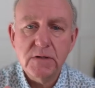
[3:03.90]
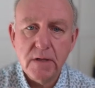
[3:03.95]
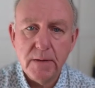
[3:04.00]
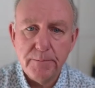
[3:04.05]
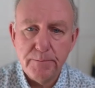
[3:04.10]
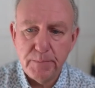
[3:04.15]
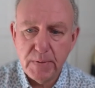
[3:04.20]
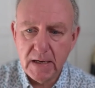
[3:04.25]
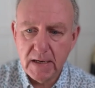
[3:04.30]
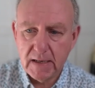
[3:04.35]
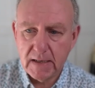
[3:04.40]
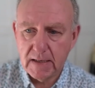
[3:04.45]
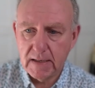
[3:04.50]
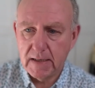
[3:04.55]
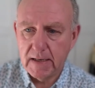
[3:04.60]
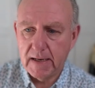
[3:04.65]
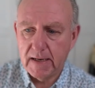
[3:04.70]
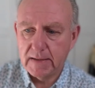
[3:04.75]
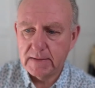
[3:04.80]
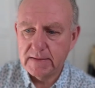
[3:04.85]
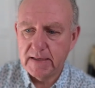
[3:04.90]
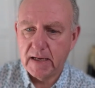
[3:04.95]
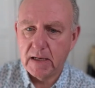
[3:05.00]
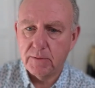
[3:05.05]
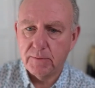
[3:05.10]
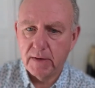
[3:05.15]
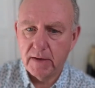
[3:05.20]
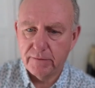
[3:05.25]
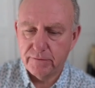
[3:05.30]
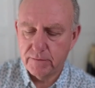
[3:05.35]
big
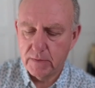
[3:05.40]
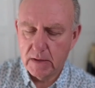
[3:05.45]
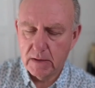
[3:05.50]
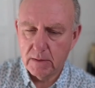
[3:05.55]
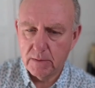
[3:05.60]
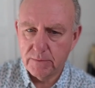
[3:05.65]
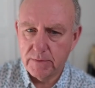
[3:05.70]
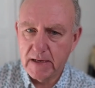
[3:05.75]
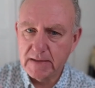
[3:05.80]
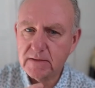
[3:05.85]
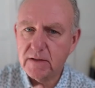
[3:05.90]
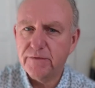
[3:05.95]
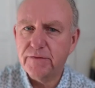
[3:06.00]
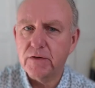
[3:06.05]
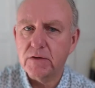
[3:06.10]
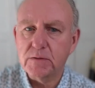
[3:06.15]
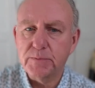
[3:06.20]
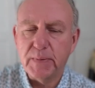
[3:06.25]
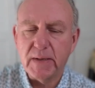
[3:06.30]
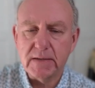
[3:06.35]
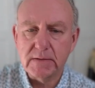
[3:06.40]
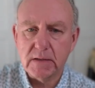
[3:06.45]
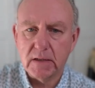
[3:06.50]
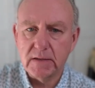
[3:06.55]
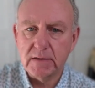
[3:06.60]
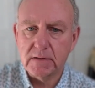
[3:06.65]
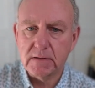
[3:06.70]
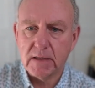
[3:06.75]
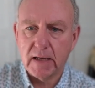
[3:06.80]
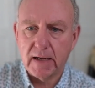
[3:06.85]
takeaway. That's the first piece. So
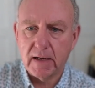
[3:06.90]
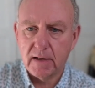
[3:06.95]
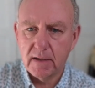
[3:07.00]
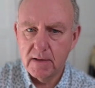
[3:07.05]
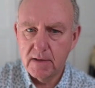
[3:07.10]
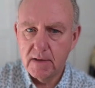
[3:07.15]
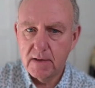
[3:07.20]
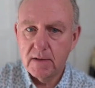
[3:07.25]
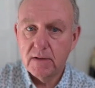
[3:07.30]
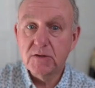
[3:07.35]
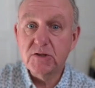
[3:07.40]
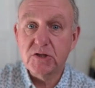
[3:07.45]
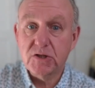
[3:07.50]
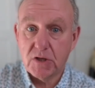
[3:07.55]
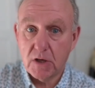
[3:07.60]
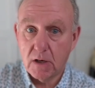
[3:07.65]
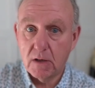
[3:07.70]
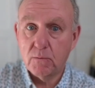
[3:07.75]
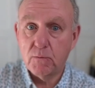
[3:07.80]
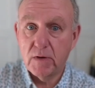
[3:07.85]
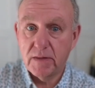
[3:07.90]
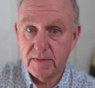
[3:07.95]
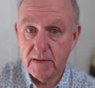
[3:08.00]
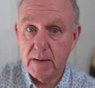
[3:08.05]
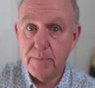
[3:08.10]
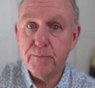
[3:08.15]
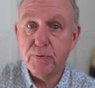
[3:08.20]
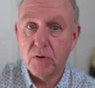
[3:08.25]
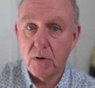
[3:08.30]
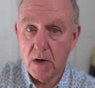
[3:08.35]
it's like, start with
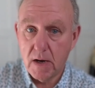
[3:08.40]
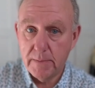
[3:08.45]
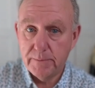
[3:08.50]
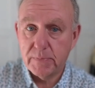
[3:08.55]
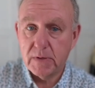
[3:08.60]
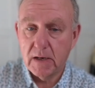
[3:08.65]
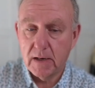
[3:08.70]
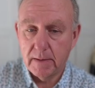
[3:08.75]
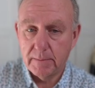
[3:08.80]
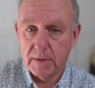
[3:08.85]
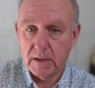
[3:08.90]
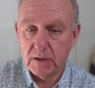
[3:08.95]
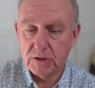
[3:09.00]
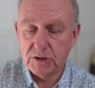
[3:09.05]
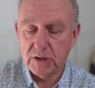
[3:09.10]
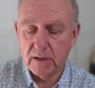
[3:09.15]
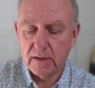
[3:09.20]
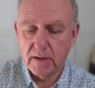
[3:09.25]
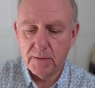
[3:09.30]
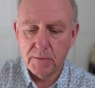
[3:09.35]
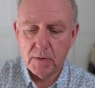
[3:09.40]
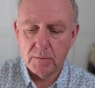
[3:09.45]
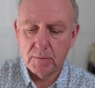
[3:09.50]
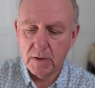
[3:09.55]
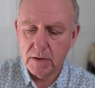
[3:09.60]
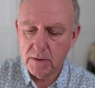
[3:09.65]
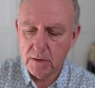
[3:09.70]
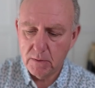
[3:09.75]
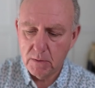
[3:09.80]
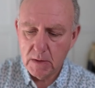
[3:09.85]
a prompt, and I'm going to share that one
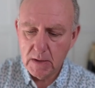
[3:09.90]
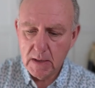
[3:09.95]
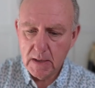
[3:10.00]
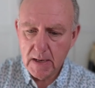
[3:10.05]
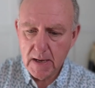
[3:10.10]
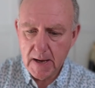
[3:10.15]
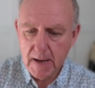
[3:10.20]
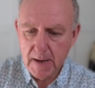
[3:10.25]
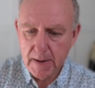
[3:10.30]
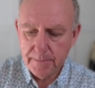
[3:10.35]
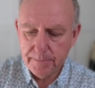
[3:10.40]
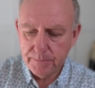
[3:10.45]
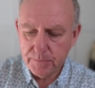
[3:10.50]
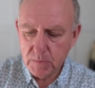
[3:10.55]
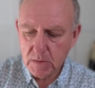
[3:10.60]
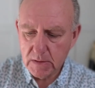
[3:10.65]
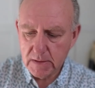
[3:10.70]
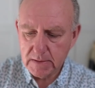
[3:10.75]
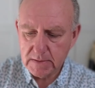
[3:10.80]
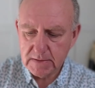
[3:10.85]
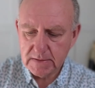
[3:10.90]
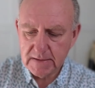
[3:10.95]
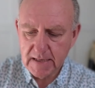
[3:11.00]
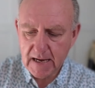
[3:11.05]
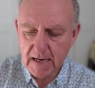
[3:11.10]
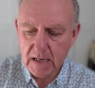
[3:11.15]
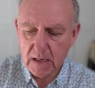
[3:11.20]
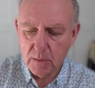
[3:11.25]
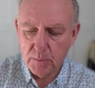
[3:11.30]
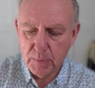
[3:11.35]
with you. The
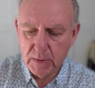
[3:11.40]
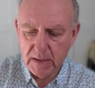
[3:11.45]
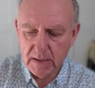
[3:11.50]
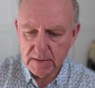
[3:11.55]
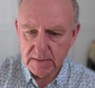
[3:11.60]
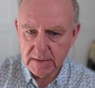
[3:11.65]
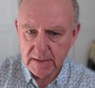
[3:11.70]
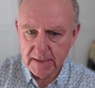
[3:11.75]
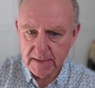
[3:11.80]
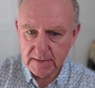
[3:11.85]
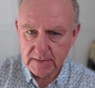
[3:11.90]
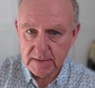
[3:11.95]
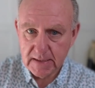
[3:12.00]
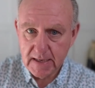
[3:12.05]
second piece is